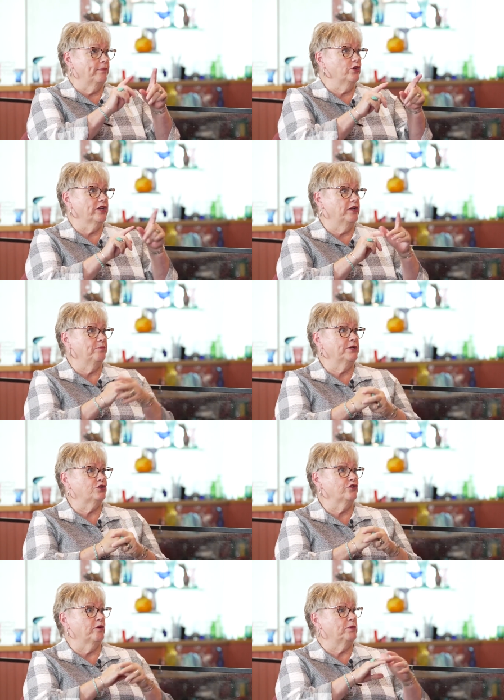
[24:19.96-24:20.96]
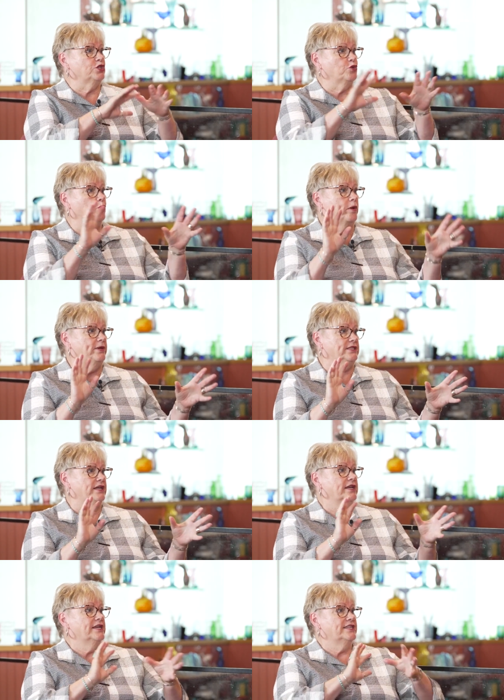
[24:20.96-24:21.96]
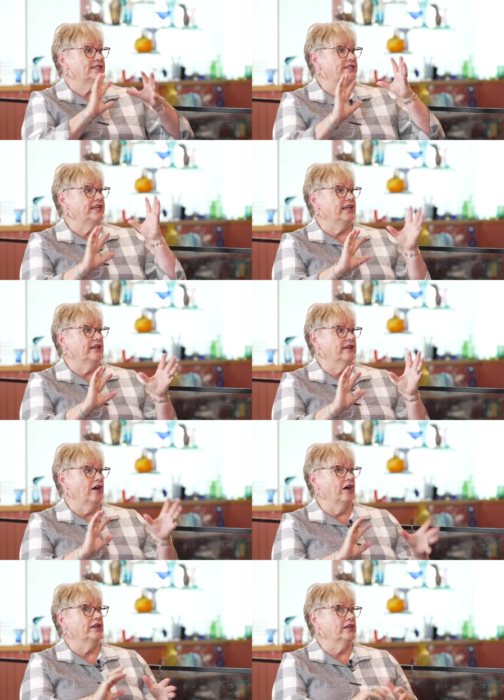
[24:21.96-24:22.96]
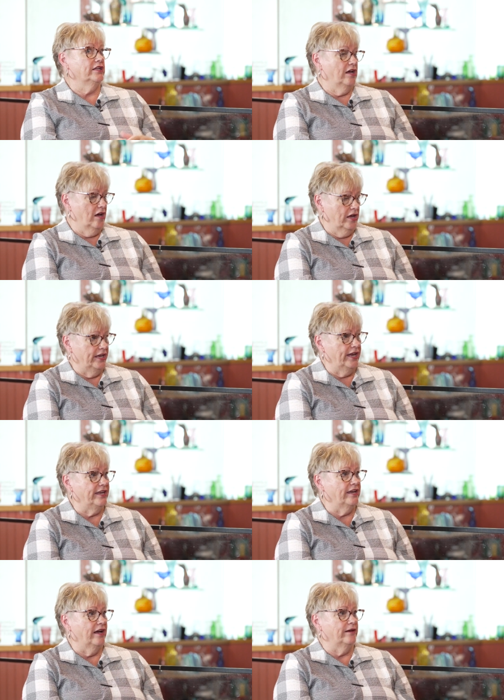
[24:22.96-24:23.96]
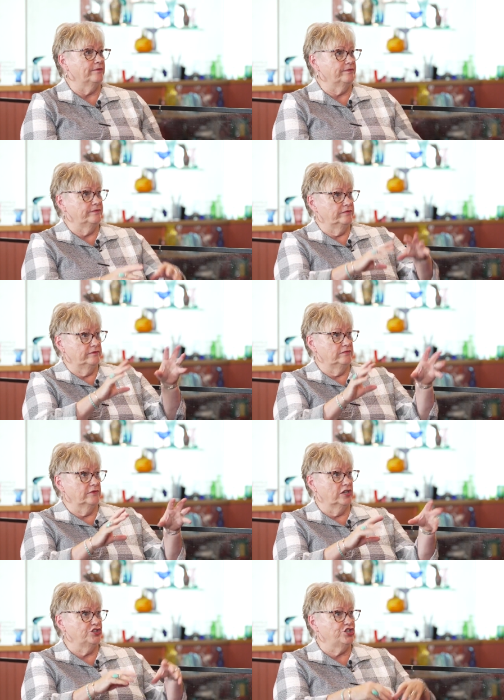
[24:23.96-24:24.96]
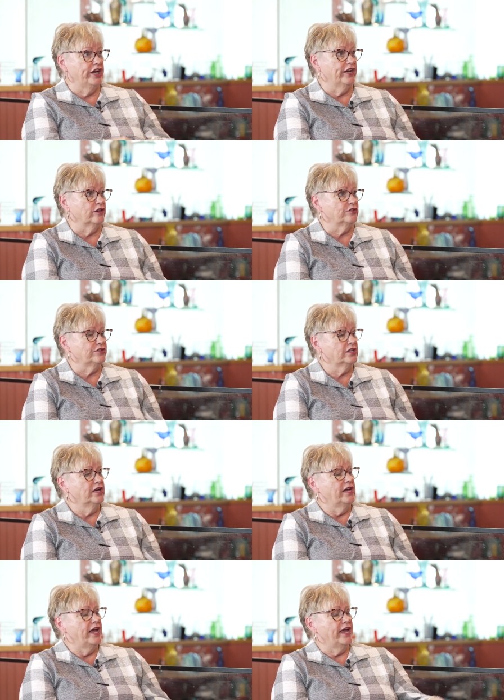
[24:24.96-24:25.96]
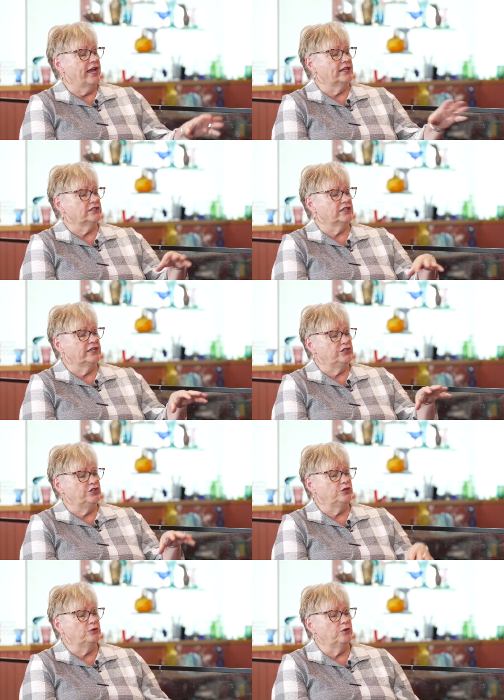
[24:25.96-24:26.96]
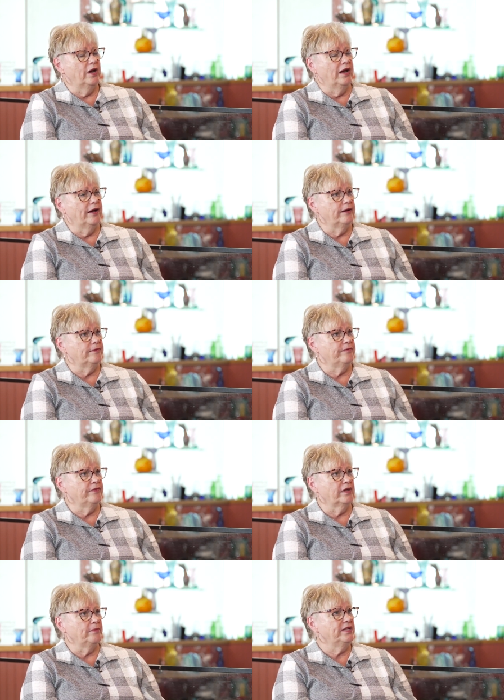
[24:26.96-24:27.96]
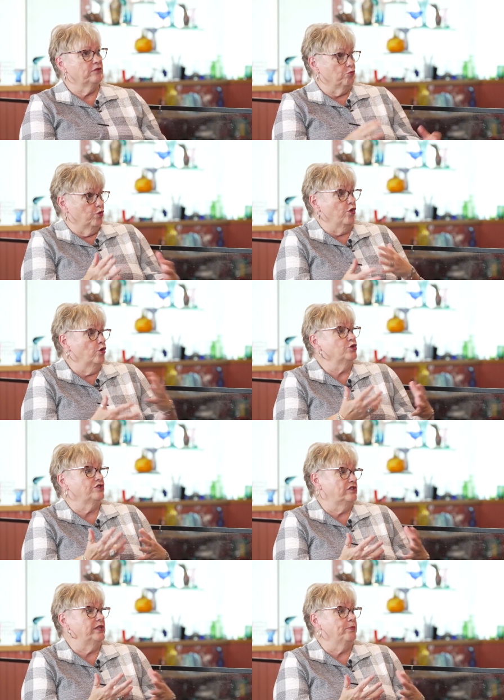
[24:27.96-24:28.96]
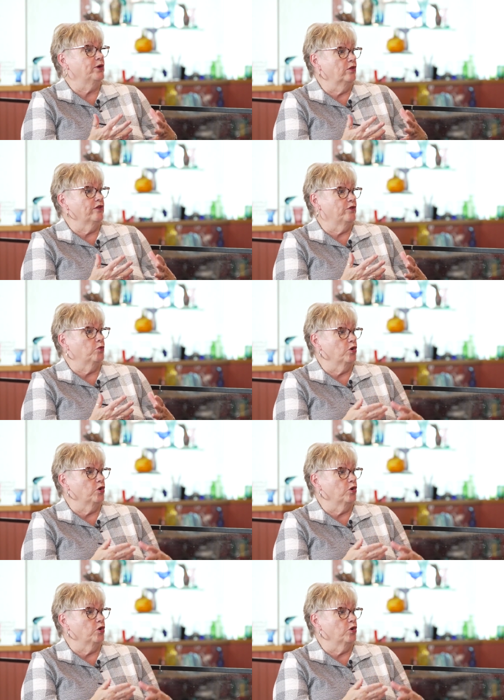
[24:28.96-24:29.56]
I'm looking at a picture of a bunch of women sitting on a on a um, on chairs. And can you um, I mean, were those typical of the